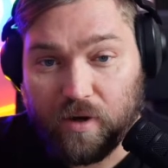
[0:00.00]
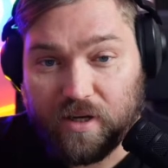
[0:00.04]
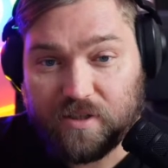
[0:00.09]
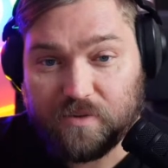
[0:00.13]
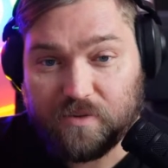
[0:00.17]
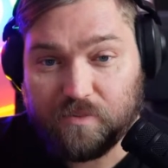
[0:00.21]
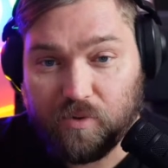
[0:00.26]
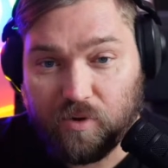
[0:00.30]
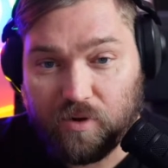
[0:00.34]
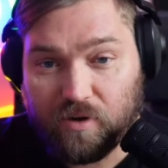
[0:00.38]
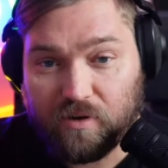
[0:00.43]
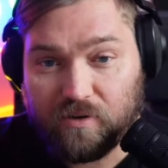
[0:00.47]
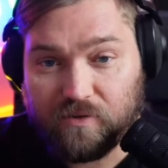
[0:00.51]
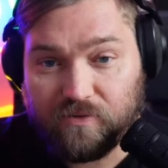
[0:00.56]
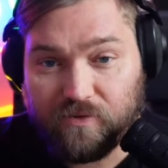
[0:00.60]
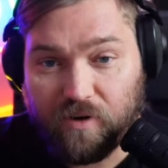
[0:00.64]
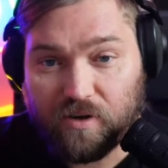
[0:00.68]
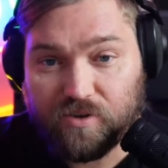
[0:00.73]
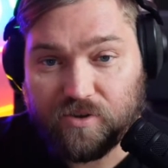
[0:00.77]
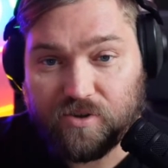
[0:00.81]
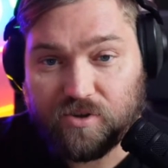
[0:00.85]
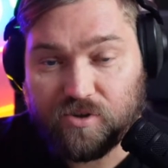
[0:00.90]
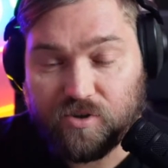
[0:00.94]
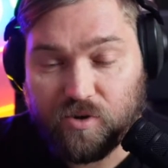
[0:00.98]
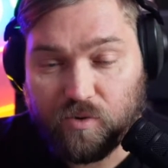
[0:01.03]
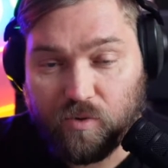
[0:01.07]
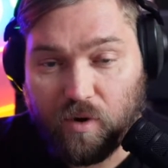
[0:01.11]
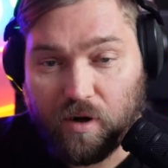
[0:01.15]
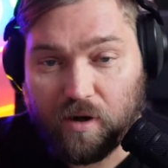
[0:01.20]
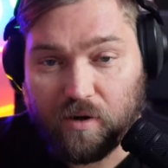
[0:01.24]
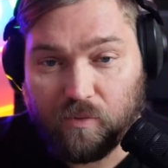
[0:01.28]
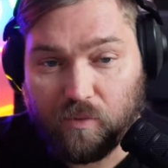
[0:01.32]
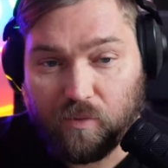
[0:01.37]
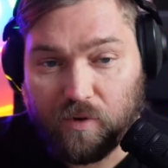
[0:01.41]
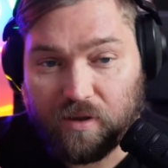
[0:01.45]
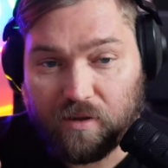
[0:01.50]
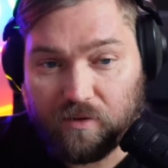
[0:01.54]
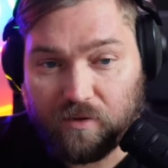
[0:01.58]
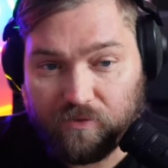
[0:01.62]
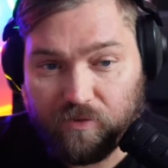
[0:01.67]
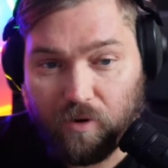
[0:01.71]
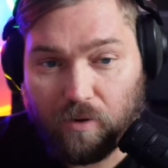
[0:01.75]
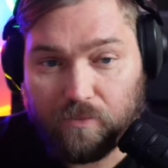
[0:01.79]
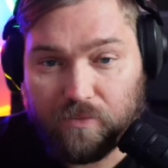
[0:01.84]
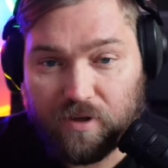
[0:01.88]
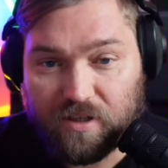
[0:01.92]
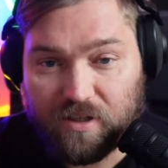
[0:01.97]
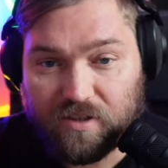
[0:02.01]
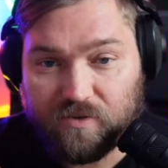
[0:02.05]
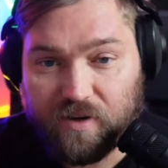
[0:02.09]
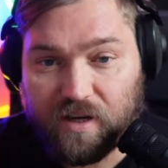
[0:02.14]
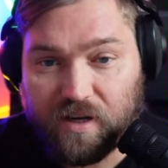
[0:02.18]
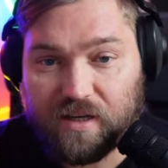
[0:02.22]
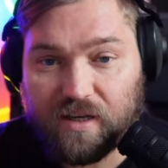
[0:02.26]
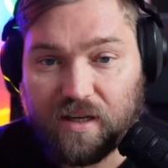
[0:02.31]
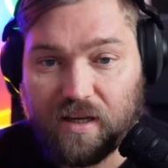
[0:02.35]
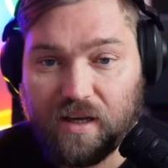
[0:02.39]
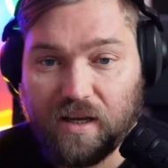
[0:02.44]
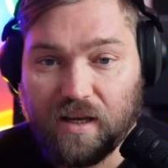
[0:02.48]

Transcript: pure functions you're working with, or formulas, right?